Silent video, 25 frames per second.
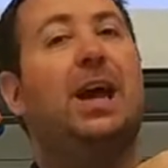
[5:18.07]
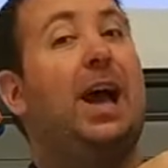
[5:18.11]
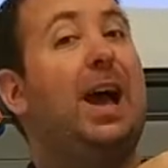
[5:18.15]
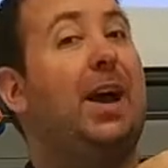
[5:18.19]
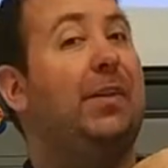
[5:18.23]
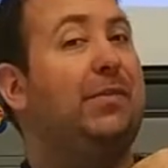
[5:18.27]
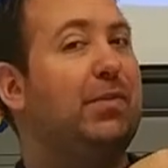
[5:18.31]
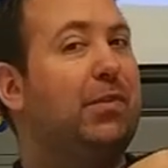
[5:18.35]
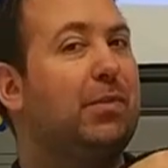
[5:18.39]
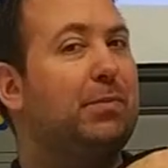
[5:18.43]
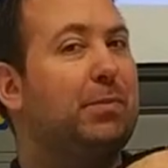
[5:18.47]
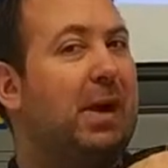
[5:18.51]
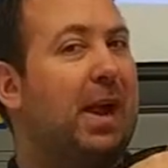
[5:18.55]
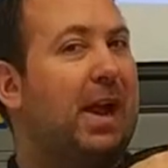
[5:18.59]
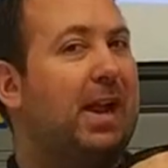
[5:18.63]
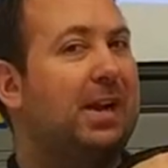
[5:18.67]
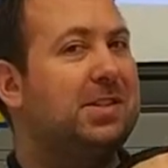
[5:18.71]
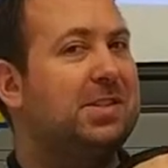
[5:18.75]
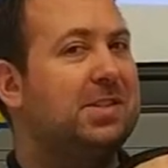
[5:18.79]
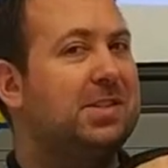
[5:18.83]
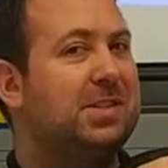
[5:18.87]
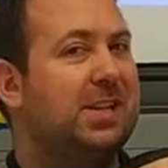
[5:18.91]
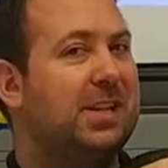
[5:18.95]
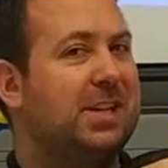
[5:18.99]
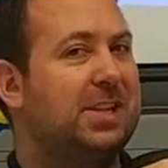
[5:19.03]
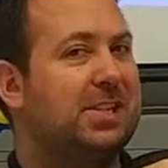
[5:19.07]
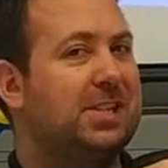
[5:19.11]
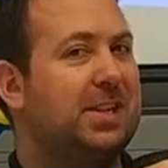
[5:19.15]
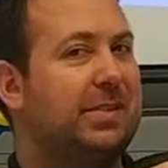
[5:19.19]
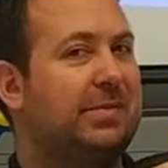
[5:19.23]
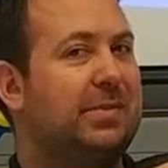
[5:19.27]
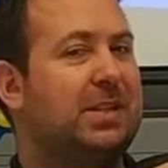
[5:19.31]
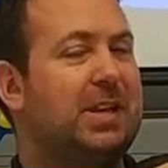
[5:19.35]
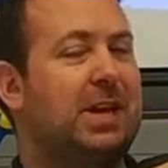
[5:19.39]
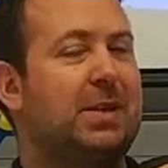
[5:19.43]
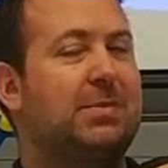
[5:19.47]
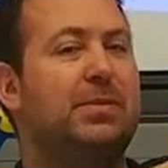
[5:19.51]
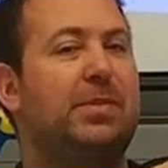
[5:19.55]
After you practice that
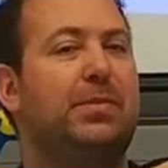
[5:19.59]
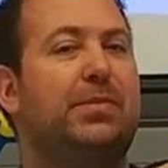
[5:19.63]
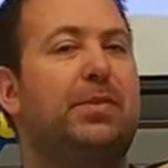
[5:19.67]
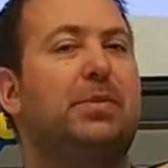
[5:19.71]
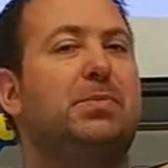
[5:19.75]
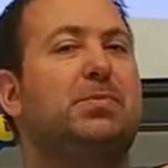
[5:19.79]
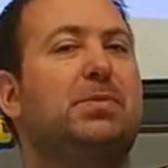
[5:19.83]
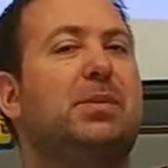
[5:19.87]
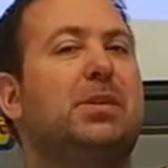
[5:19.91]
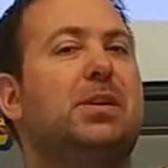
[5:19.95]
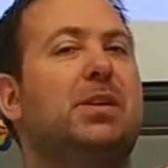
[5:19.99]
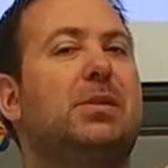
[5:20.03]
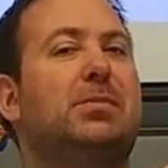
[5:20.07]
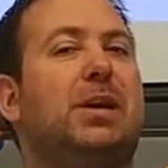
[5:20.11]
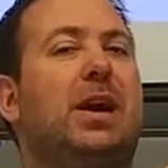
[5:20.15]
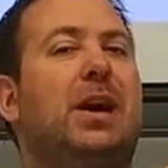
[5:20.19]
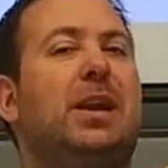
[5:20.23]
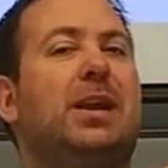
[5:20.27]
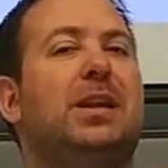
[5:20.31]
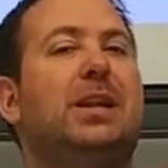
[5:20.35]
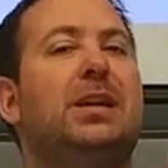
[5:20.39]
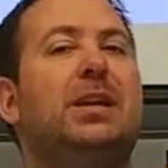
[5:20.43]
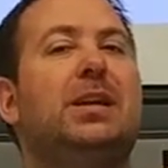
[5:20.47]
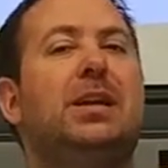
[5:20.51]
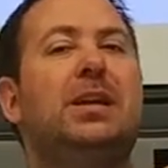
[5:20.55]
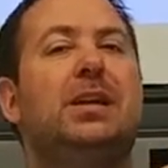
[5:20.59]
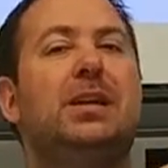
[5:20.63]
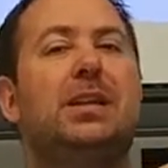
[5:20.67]
several times, you feel pretty good about it.